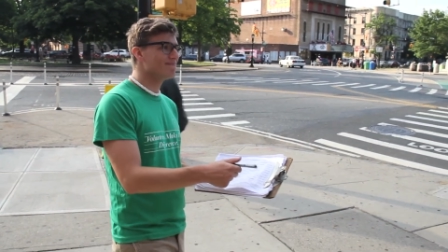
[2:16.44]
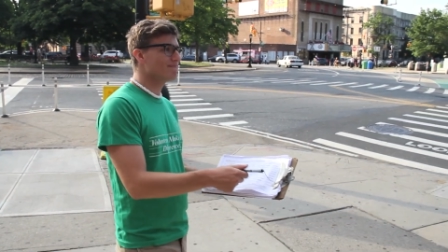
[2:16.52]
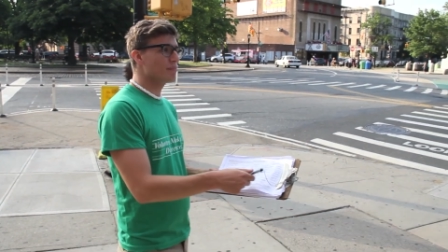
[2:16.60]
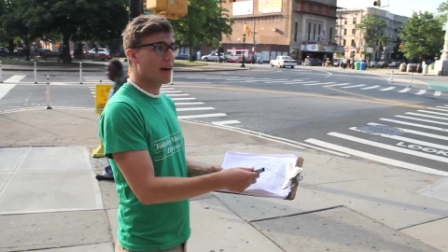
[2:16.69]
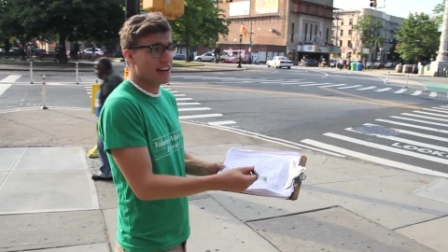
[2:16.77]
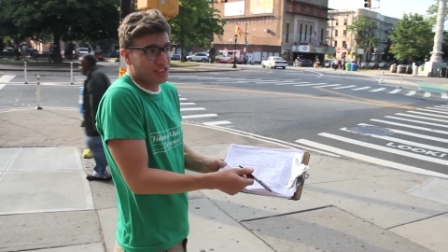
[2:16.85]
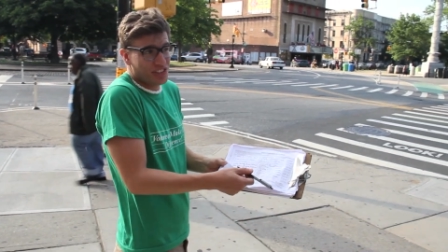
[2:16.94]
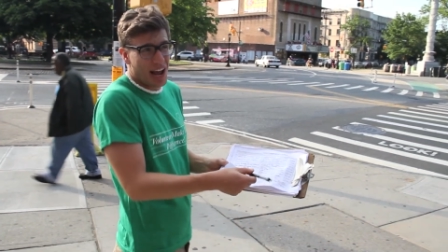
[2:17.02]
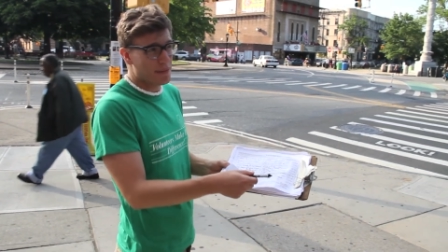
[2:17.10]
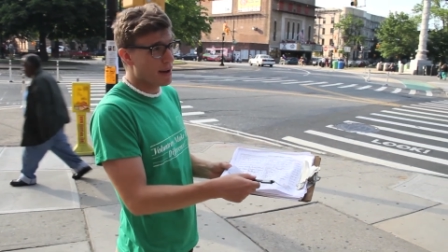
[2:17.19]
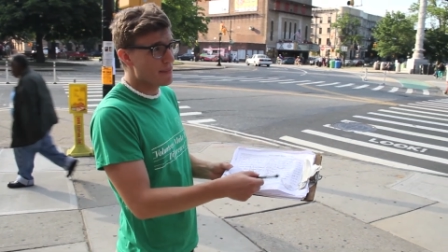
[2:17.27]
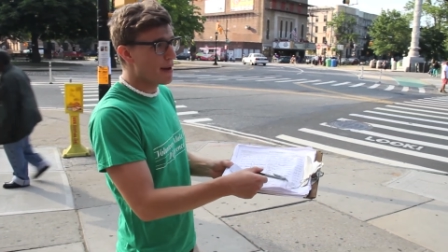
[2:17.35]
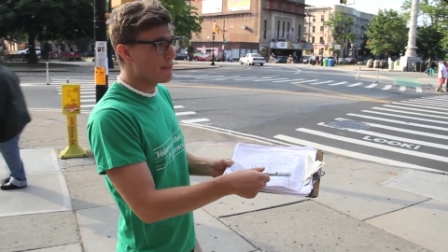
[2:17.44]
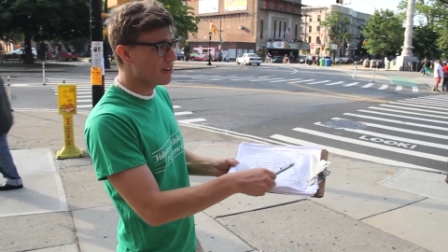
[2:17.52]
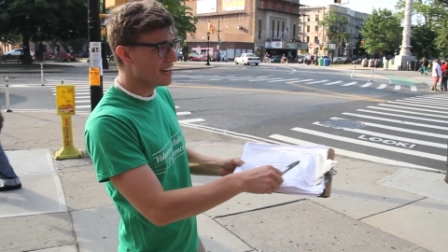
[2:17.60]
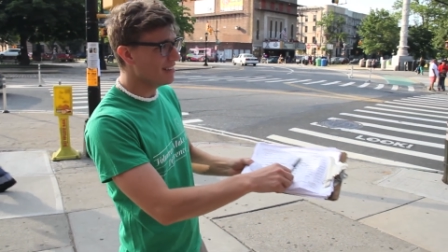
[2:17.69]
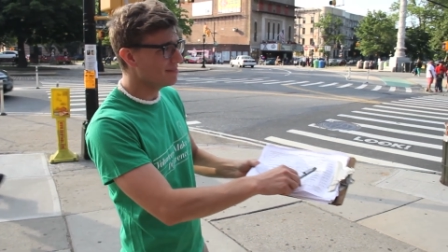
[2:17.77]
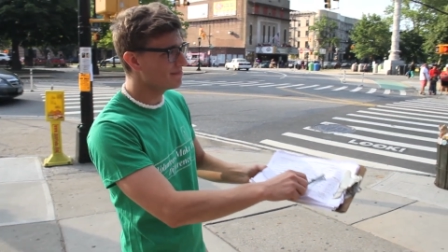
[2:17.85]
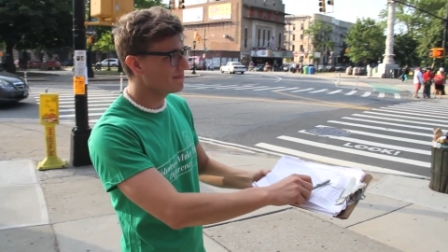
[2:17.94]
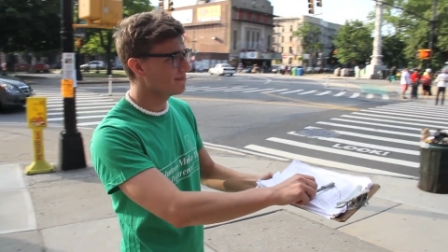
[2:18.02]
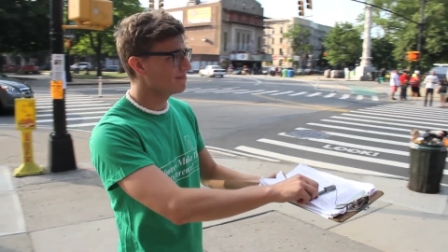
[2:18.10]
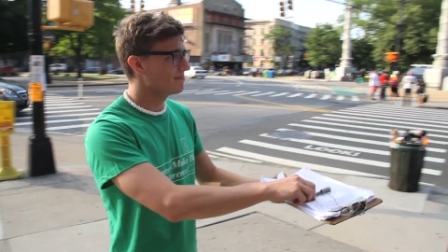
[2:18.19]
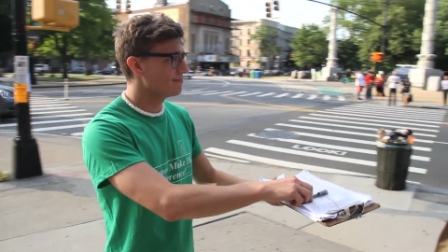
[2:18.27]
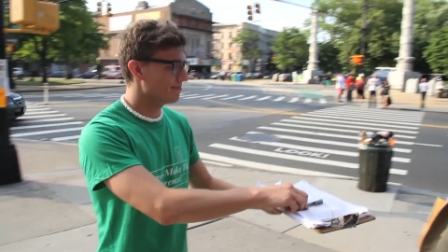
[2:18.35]
might jog my memory?
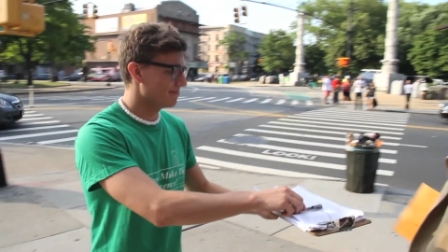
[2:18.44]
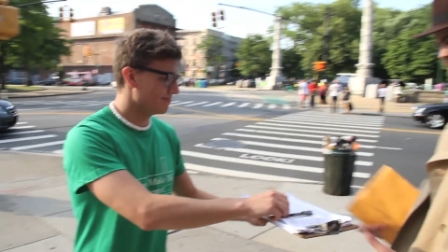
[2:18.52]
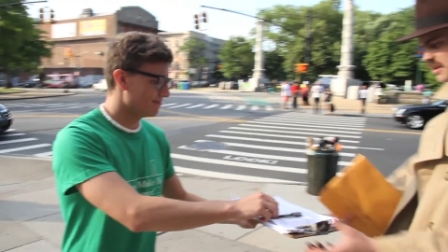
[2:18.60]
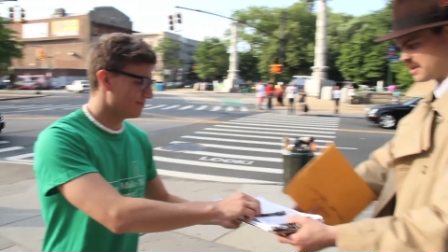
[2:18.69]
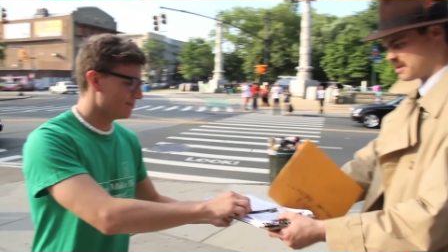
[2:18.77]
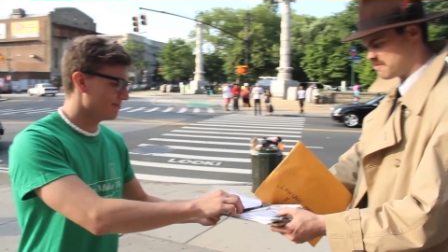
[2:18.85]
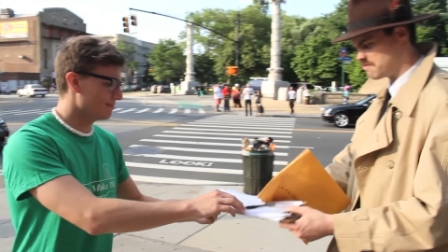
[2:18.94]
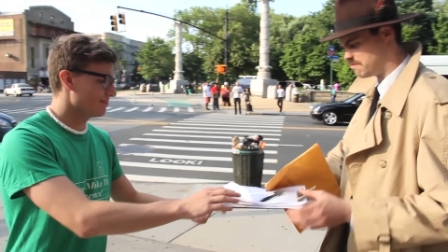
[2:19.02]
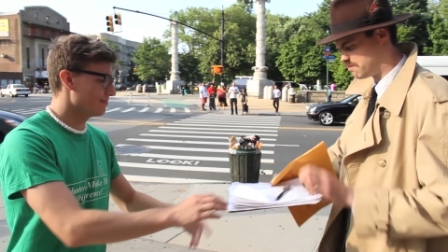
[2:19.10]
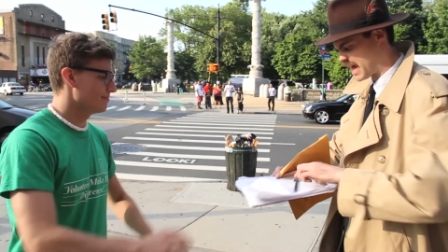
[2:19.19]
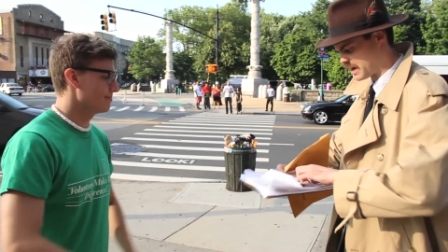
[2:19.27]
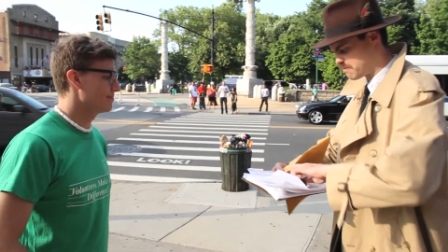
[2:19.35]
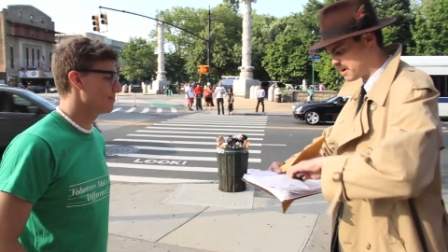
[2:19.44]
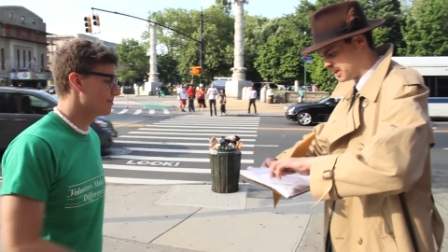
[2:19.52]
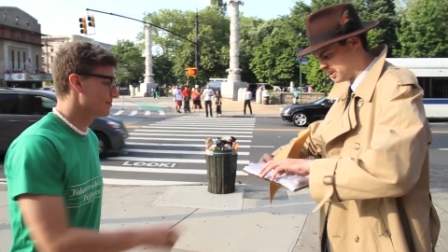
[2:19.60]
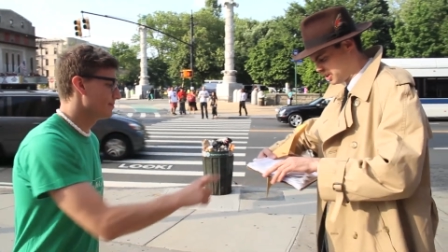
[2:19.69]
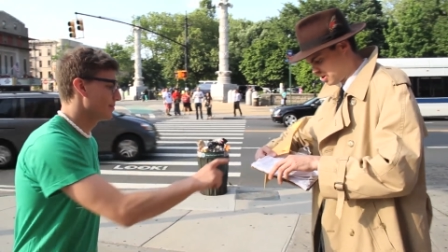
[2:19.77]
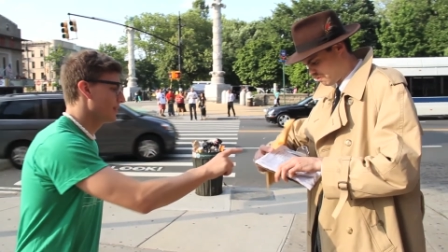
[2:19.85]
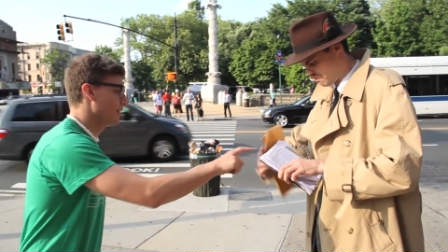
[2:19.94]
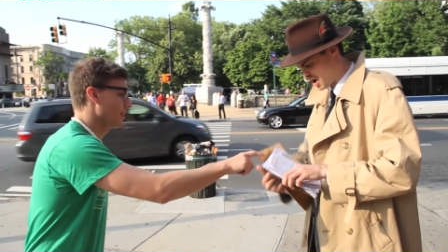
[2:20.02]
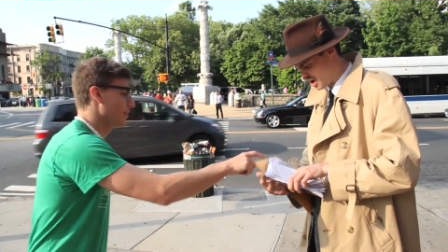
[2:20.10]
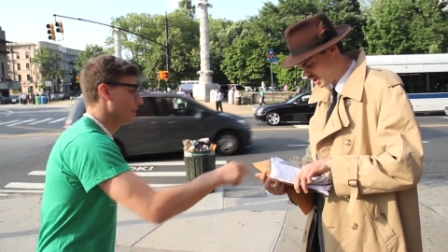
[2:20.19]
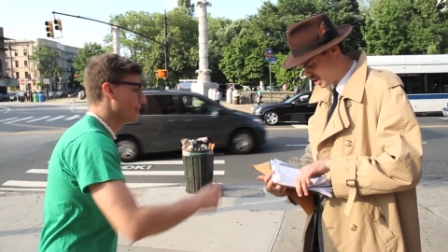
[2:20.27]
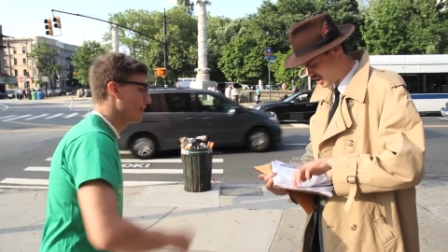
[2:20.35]
Fine. Blackmailing little punk.